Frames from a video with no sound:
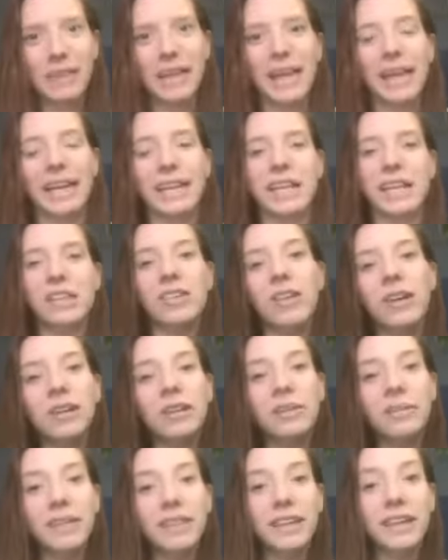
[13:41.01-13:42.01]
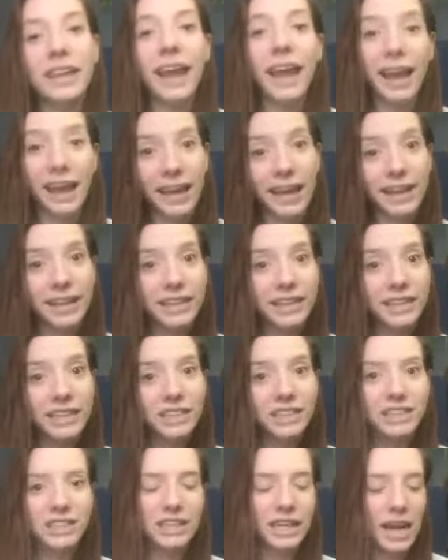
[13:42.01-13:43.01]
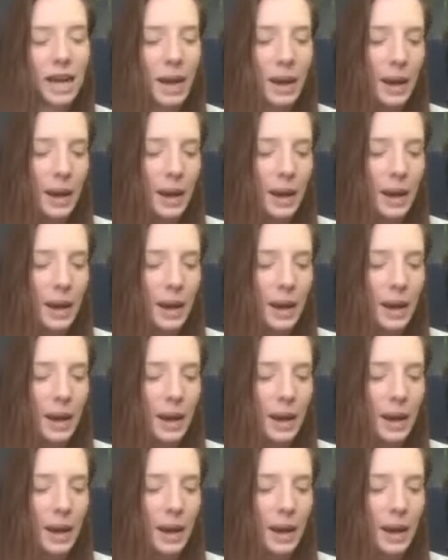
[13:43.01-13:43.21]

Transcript: And it starts with an H.